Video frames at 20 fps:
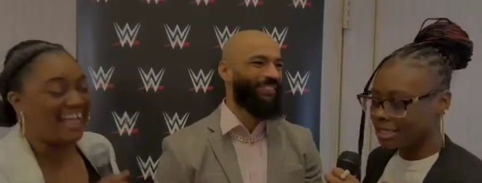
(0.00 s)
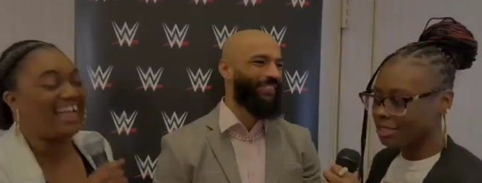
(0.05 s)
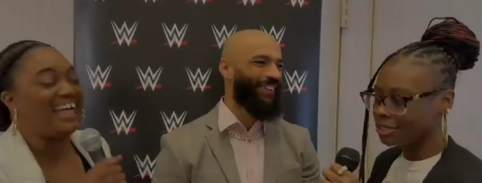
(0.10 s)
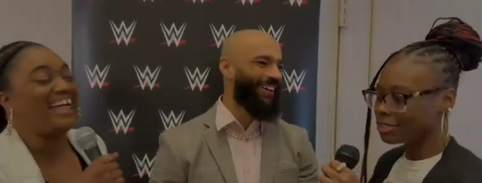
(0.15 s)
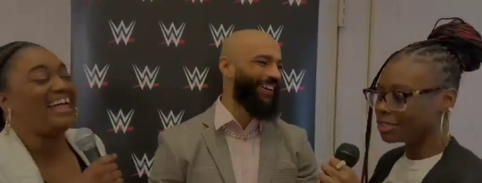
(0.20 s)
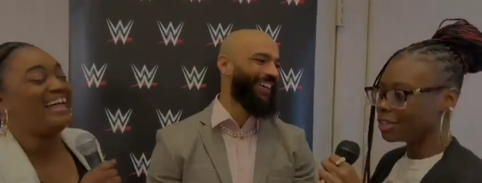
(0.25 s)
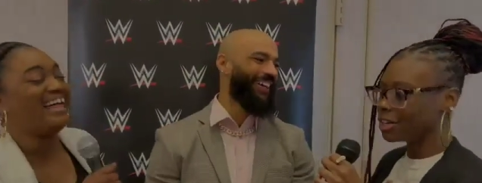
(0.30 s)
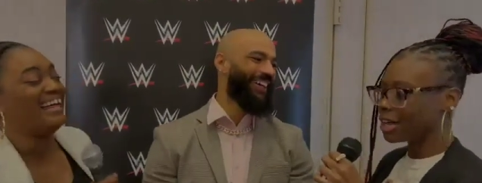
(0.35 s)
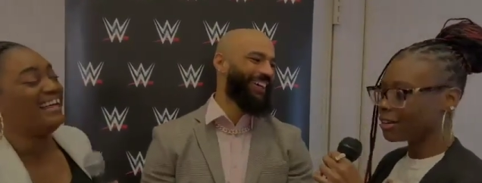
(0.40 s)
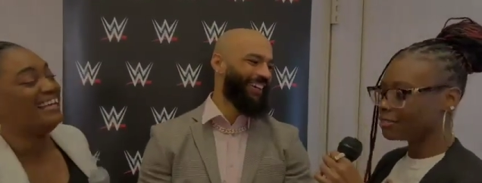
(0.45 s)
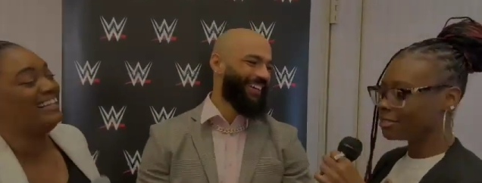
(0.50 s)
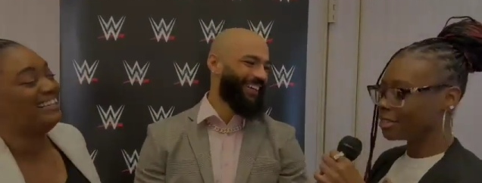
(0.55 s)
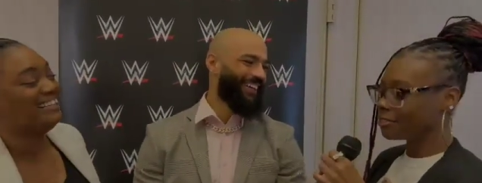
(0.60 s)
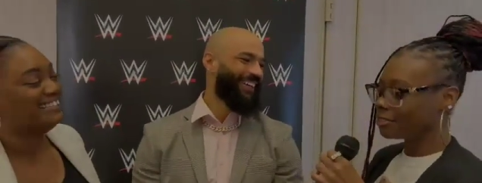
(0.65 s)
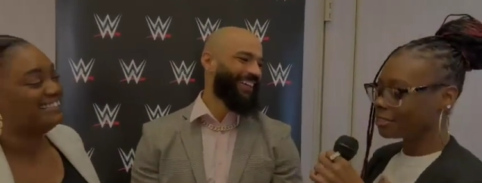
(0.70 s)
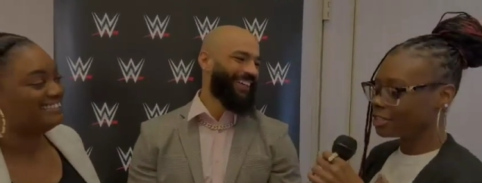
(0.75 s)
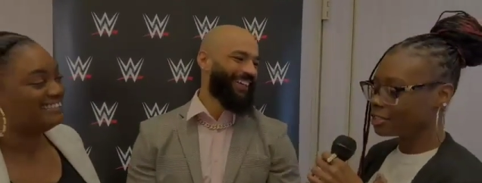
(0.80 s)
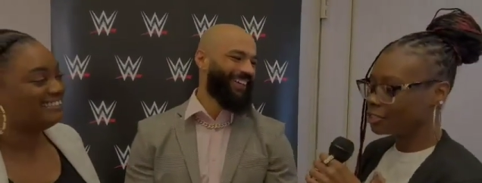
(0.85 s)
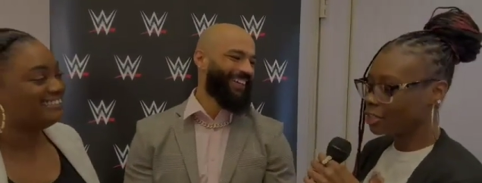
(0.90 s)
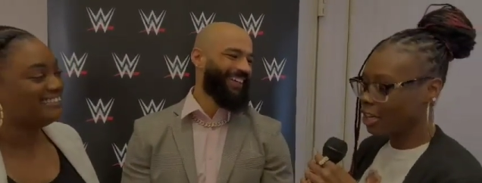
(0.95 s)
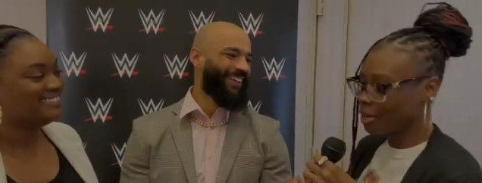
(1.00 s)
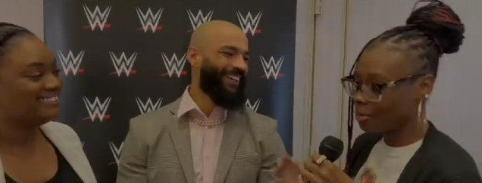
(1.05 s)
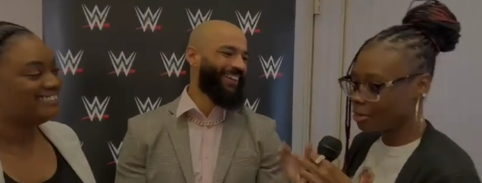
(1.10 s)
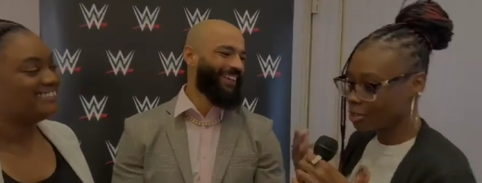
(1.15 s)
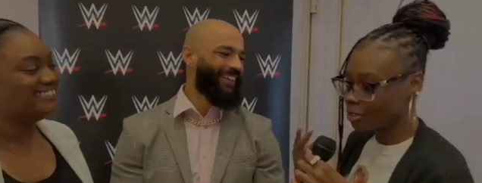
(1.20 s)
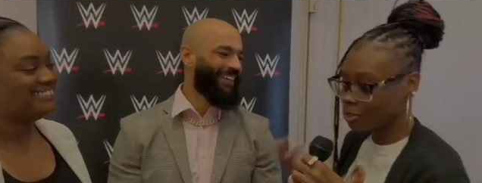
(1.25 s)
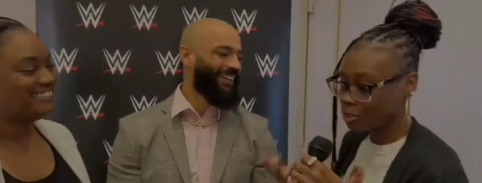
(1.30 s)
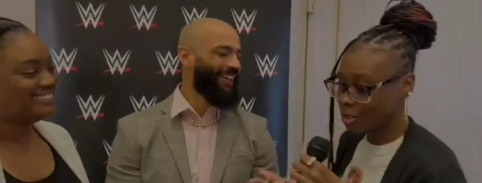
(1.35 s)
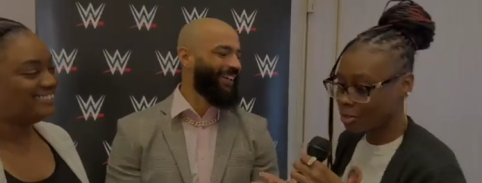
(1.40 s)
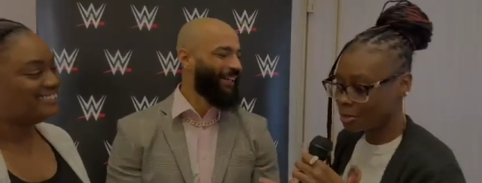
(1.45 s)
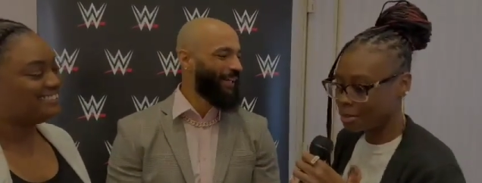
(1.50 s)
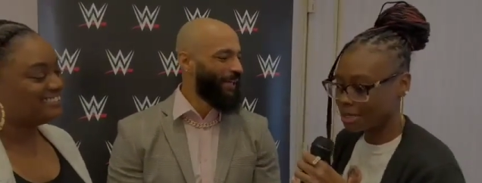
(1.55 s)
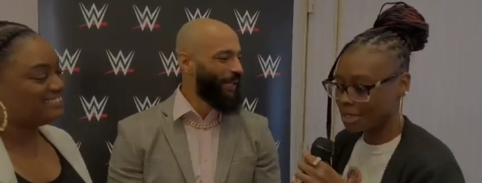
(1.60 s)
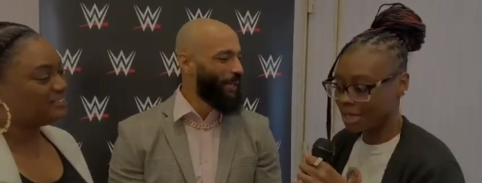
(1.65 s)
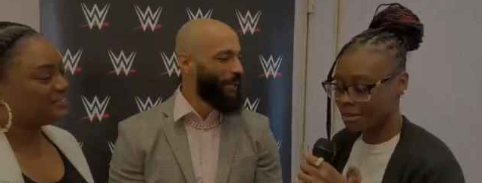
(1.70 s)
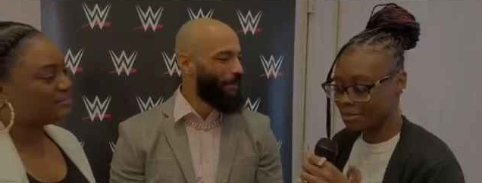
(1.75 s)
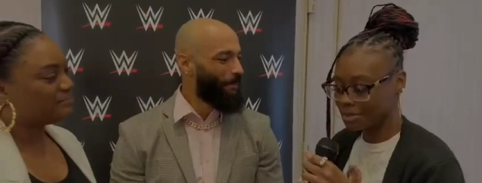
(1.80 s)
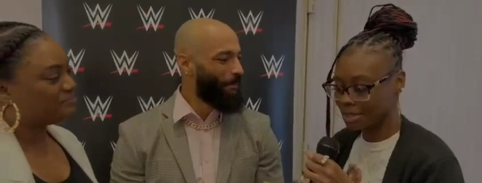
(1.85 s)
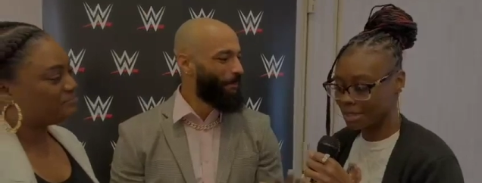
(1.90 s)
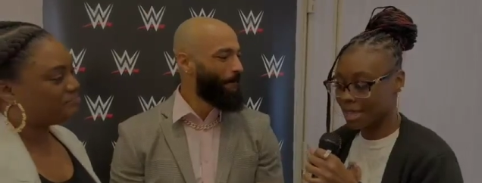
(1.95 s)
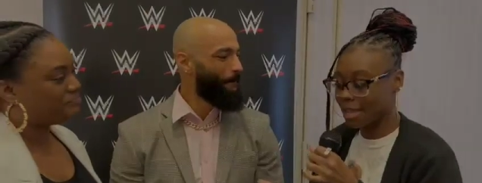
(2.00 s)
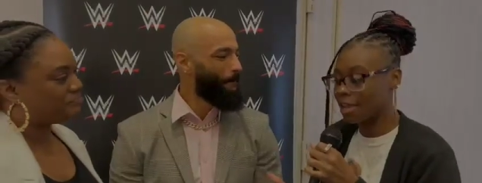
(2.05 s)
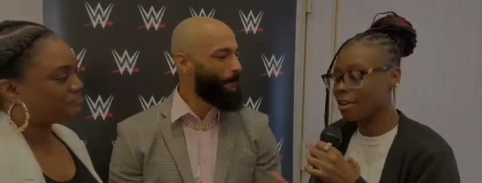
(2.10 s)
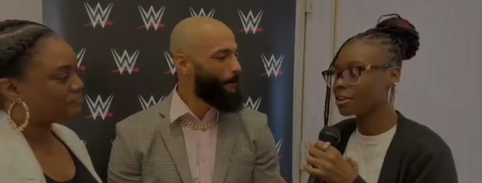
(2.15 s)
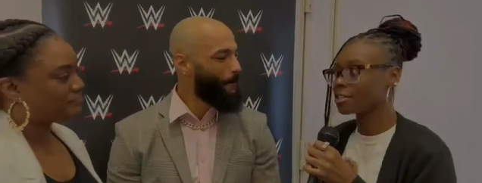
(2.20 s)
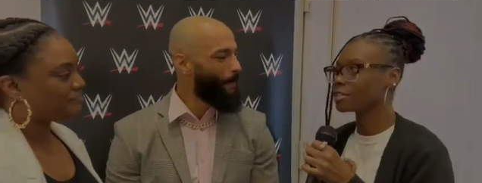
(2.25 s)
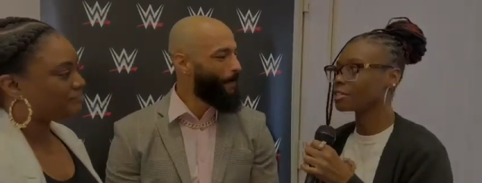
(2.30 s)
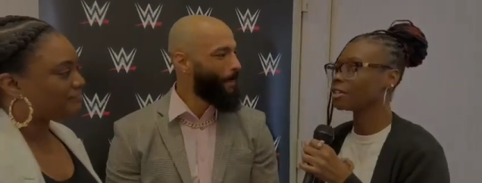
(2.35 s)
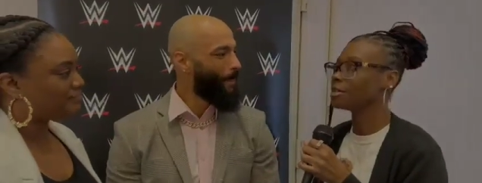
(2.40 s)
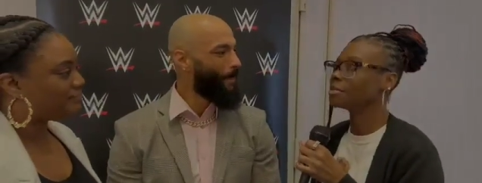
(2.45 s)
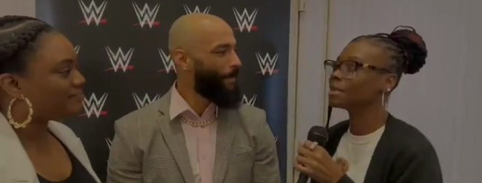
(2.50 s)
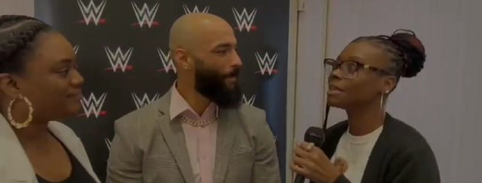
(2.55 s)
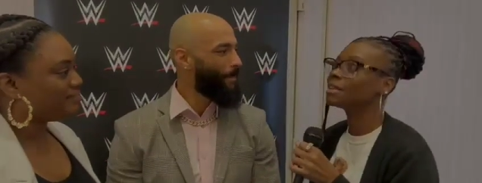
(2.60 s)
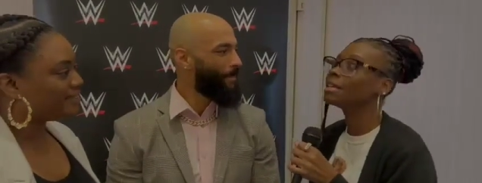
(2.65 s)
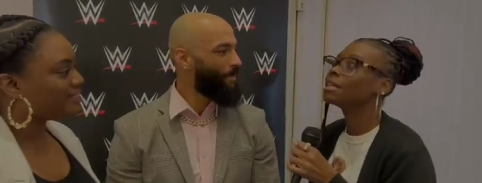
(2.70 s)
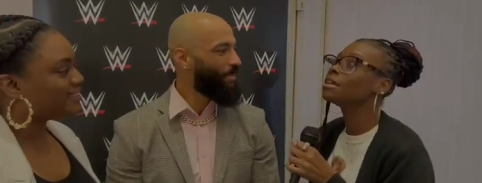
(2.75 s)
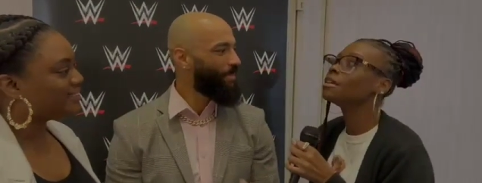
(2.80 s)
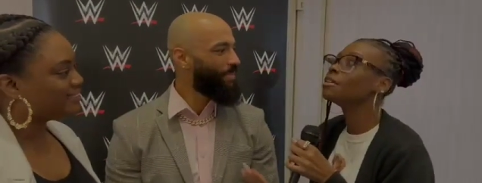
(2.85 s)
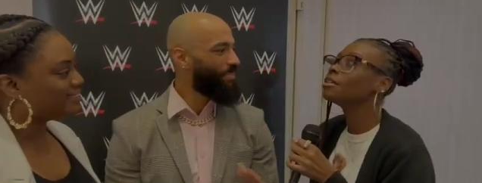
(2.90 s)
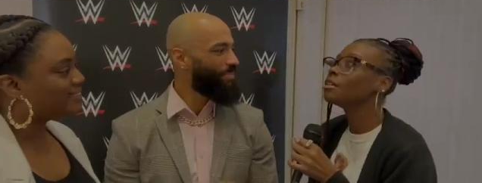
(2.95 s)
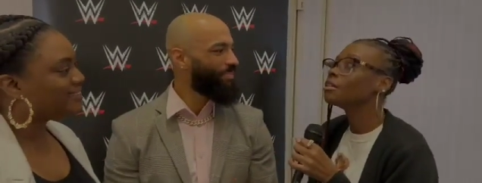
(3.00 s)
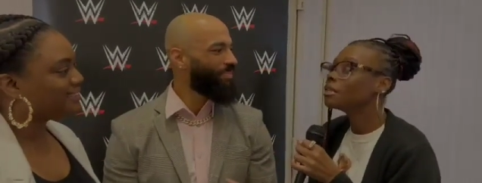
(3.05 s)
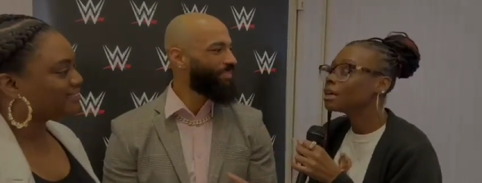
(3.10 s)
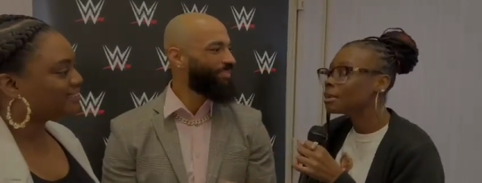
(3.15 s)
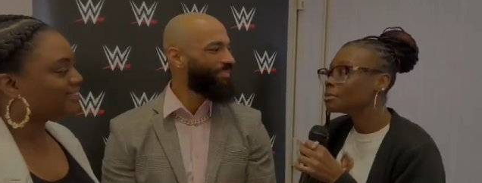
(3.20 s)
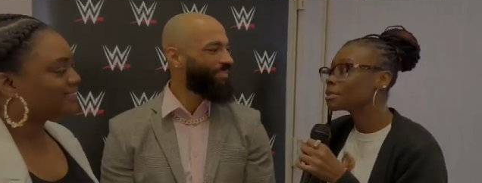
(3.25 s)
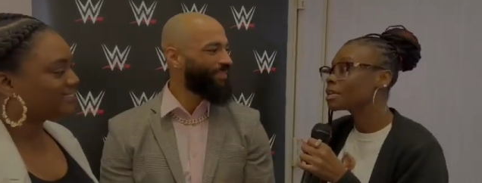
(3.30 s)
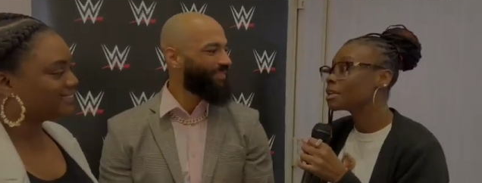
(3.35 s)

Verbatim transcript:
Speaker 1: But. You know, I've definitely tried, but you know me, I'm scared, so I'm like, yeah, no, I'm